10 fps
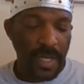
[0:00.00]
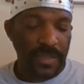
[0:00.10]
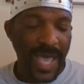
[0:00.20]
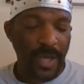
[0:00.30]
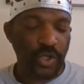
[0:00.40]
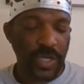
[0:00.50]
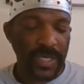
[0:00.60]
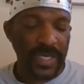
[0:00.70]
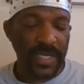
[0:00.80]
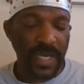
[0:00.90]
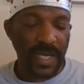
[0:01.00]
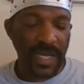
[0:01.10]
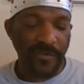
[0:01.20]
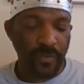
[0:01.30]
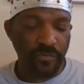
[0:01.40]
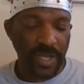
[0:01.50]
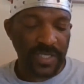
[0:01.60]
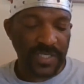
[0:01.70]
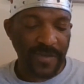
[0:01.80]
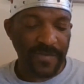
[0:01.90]
Thou shalt eat unleavened bread
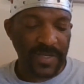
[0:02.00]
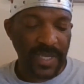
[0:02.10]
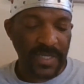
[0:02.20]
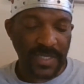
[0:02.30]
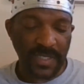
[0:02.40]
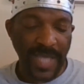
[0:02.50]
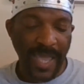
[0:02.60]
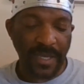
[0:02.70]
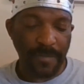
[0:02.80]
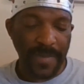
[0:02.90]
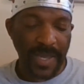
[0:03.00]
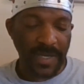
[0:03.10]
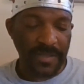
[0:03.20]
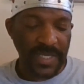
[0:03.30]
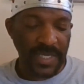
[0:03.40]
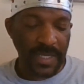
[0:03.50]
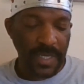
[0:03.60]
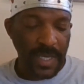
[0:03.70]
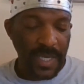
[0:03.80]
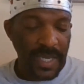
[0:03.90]
7 days as I commanded thee,
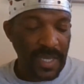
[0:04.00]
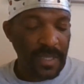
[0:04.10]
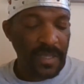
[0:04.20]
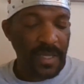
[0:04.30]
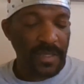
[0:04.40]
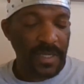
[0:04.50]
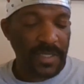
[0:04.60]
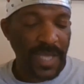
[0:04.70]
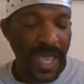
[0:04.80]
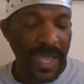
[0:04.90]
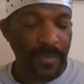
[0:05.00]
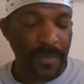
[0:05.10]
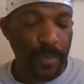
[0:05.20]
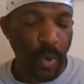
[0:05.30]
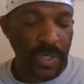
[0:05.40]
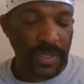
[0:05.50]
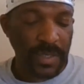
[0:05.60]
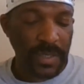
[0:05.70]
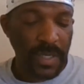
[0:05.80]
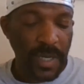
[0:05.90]
in the time
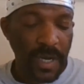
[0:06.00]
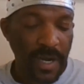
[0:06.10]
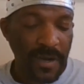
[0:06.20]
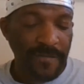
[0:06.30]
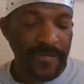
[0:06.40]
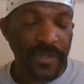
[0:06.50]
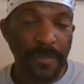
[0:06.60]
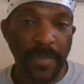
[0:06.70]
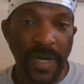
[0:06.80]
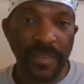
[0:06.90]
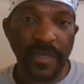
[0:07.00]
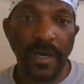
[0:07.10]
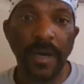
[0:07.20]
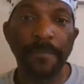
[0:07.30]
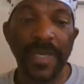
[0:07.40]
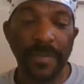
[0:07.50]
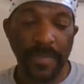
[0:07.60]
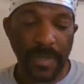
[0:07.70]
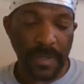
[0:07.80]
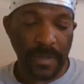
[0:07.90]
appointed of the month
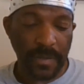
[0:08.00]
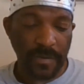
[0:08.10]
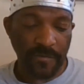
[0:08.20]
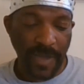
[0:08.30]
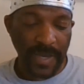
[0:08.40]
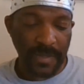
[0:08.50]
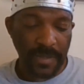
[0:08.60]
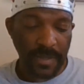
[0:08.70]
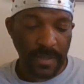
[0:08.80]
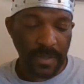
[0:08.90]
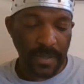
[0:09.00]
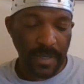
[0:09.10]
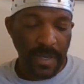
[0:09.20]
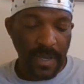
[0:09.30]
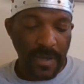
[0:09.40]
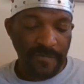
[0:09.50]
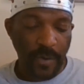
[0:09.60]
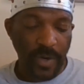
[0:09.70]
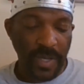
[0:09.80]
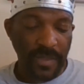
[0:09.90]
Abib." Right?
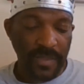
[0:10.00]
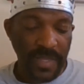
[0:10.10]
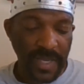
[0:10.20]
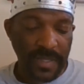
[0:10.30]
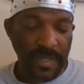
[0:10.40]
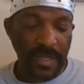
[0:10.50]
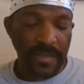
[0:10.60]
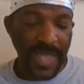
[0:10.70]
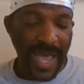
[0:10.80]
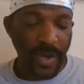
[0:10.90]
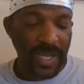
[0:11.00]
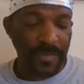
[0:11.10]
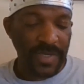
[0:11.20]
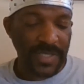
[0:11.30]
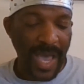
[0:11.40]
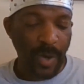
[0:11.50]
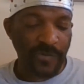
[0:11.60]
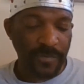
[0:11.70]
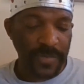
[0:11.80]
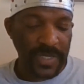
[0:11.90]
"For in it thou camest
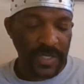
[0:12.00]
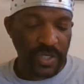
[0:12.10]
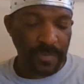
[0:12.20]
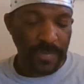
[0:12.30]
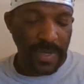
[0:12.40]
out from Egypt,